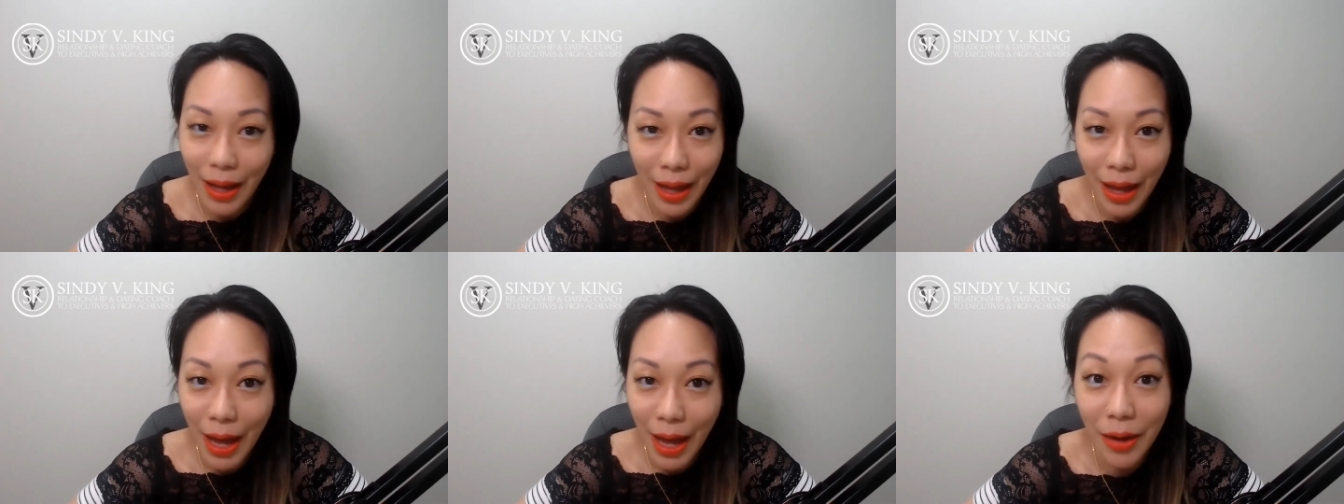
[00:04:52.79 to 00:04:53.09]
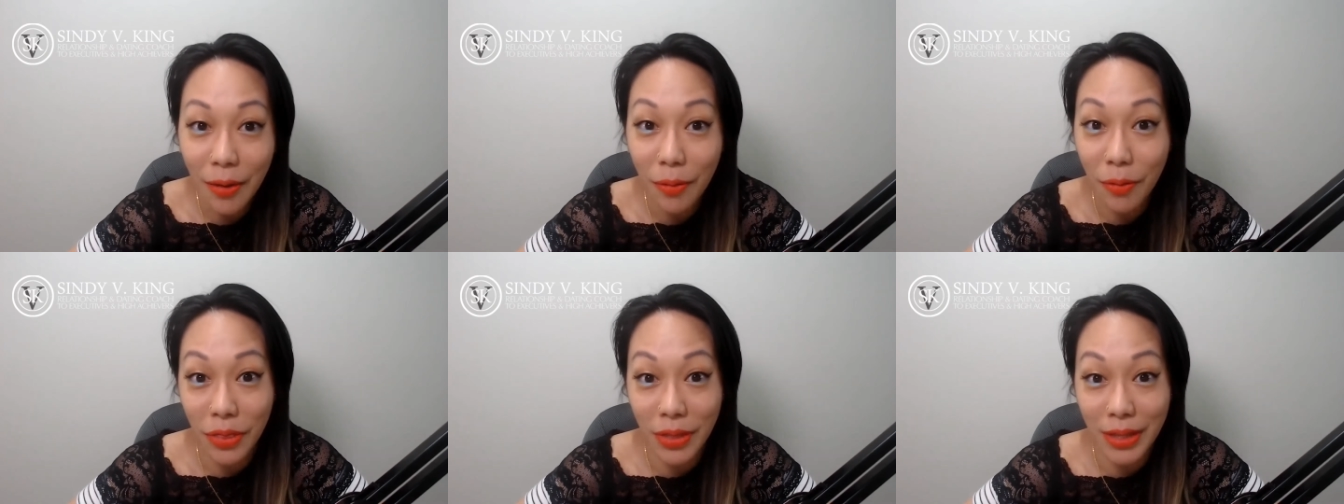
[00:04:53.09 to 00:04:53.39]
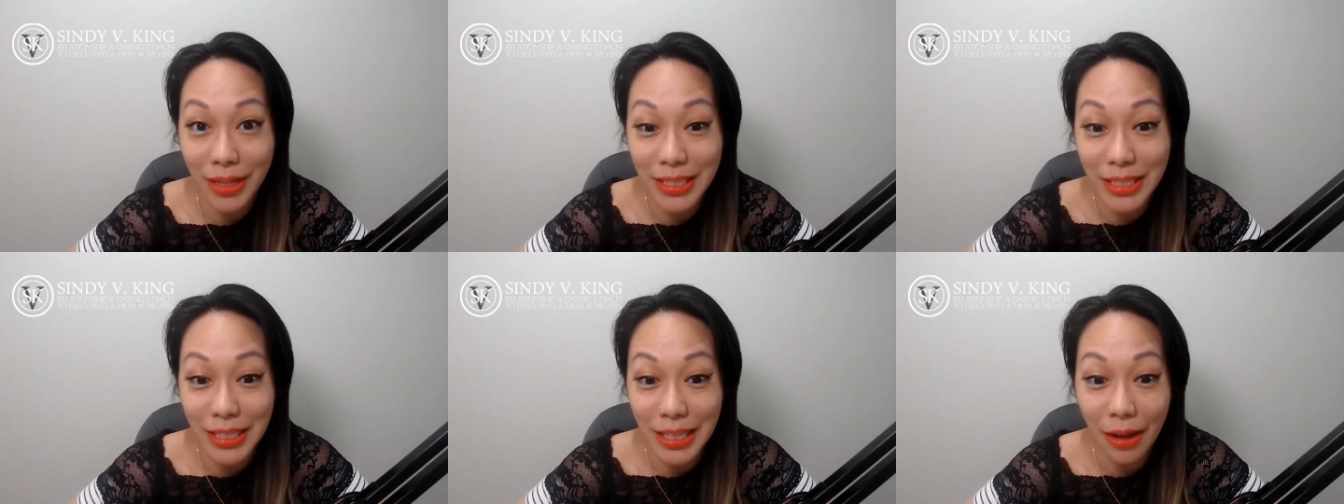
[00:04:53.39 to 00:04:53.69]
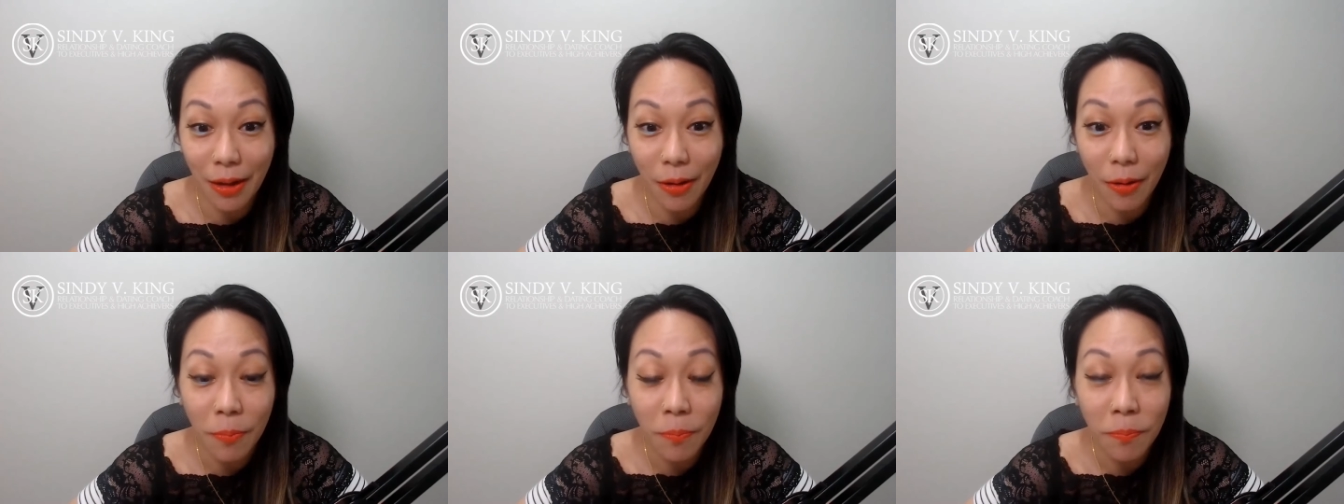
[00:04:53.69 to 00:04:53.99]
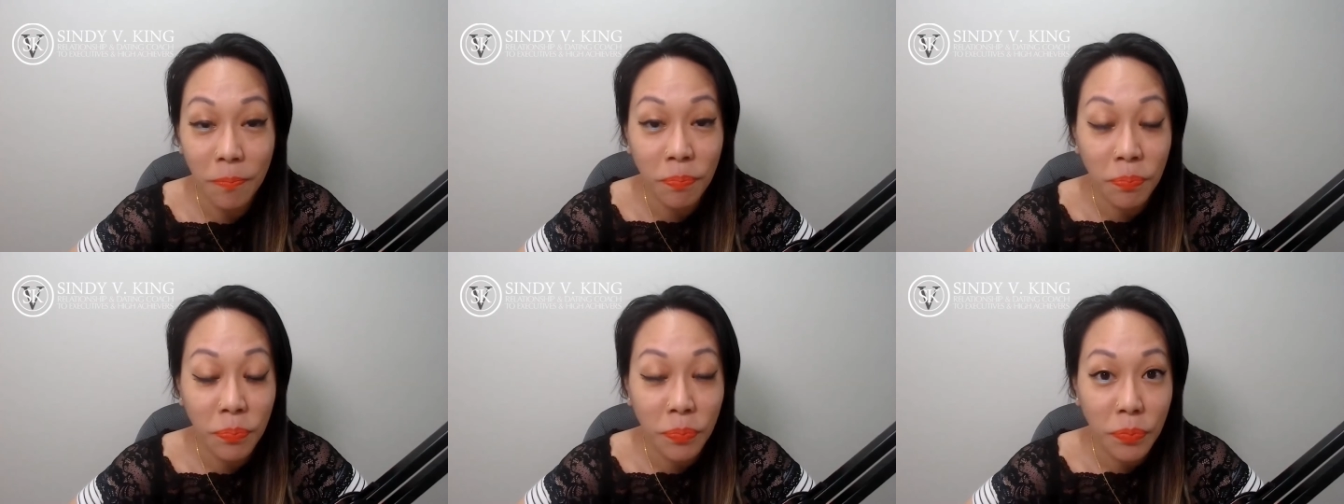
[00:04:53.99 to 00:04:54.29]
I don't think so.
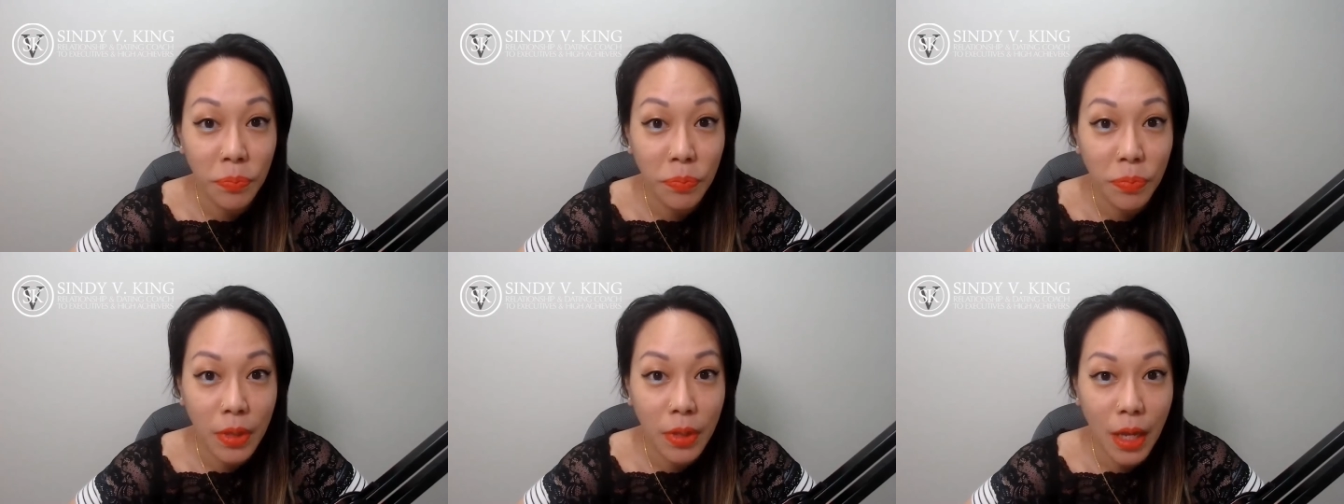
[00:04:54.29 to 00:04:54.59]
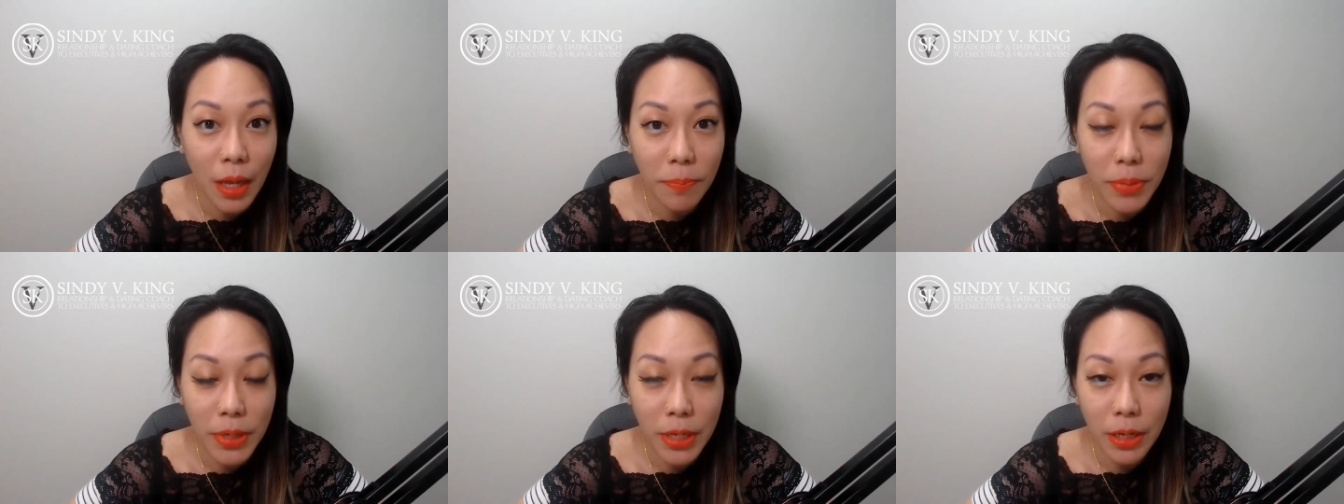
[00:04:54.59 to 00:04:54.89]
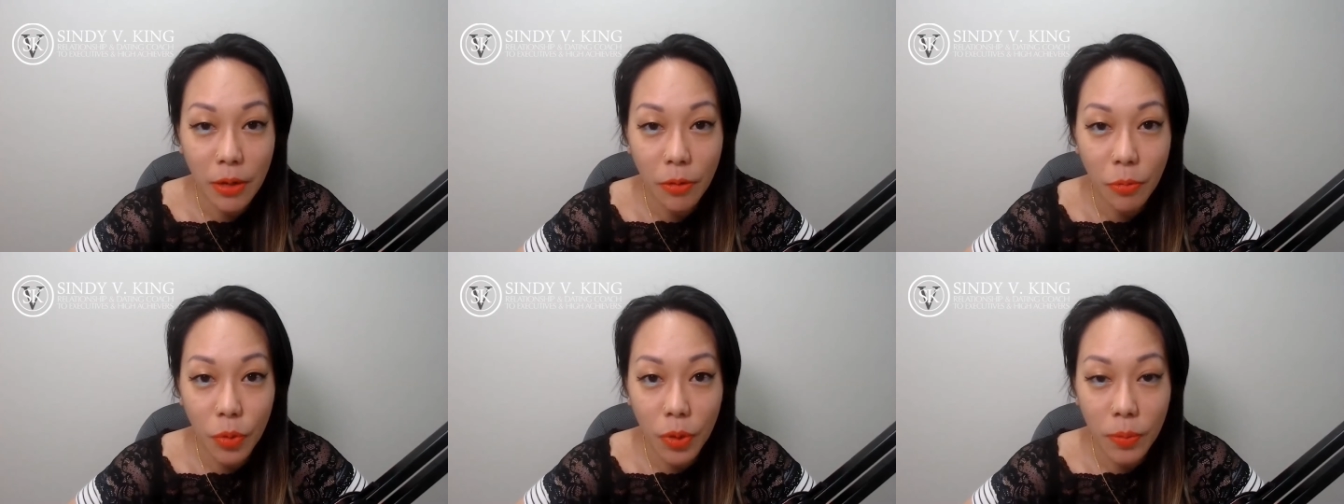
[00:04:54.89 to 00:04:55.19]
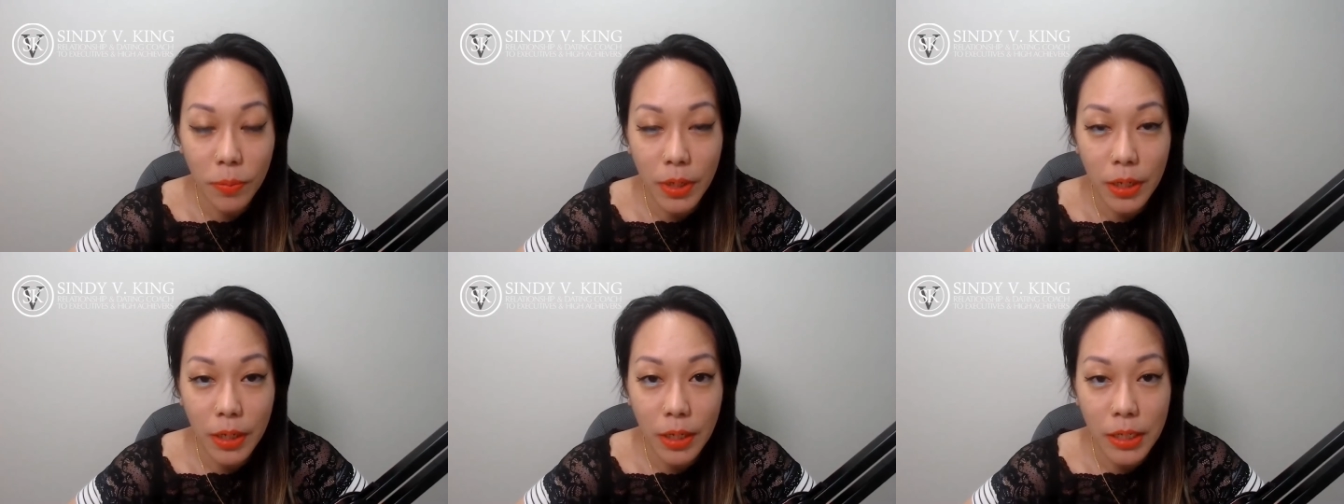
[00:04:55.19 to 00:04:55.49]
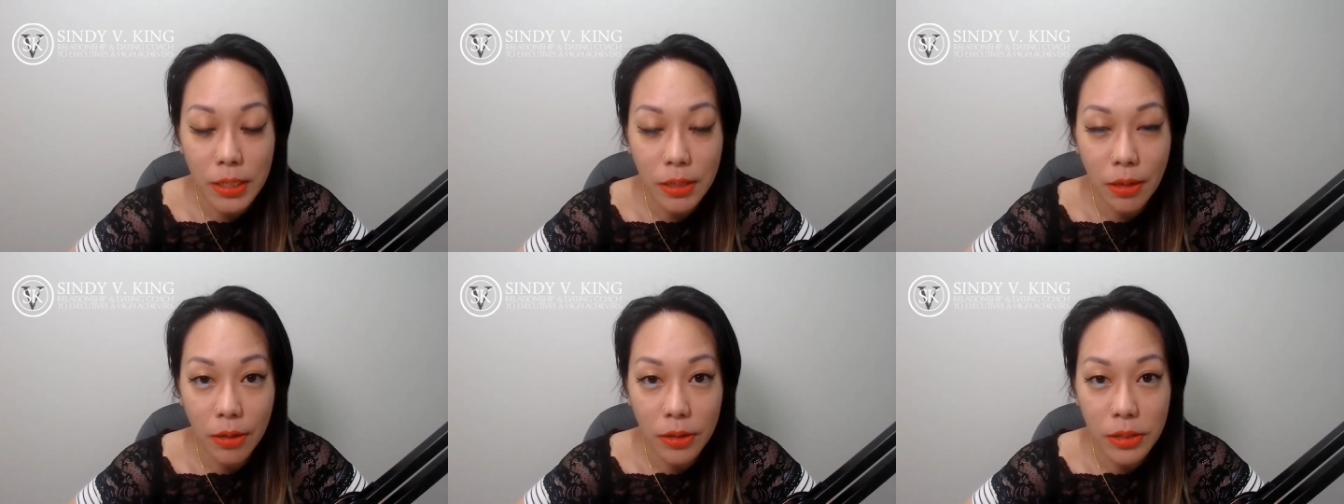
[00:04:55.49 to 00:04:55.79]
Being a woman
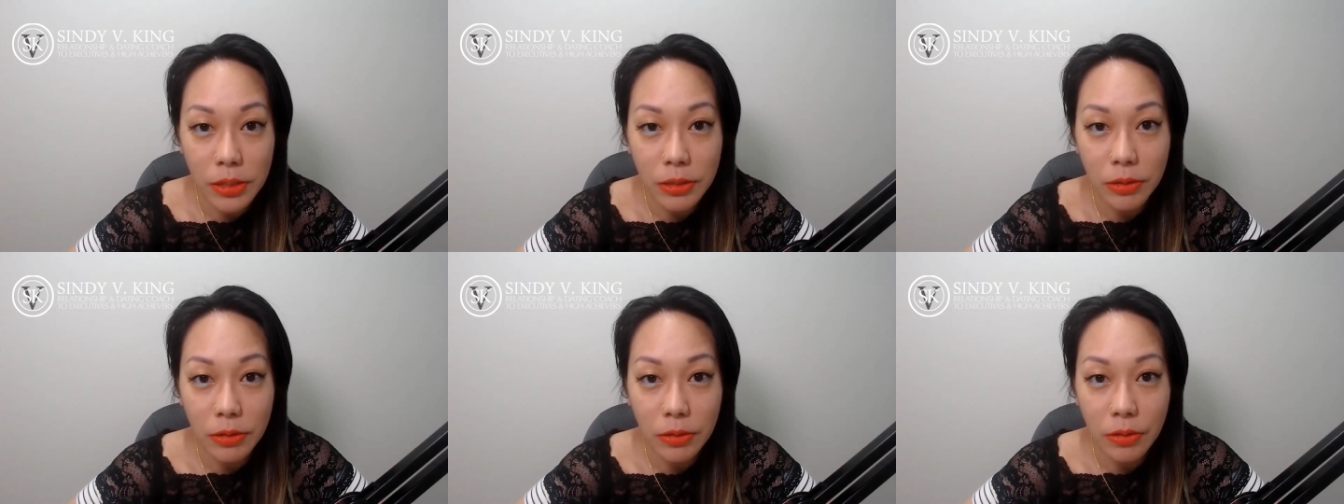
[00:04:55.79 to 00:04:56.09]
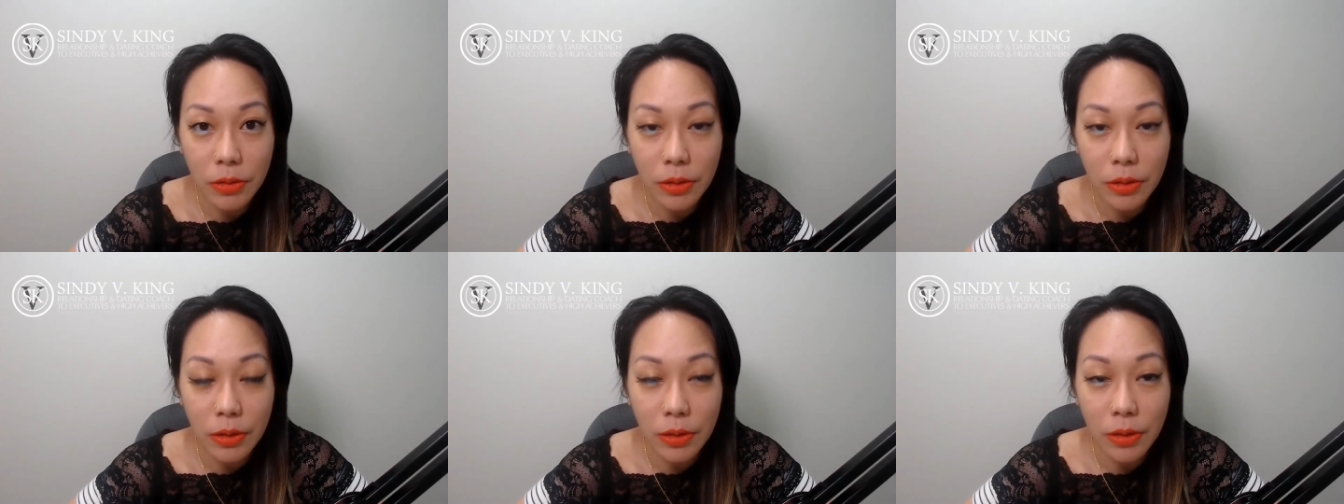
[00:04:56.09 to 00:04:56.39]
is also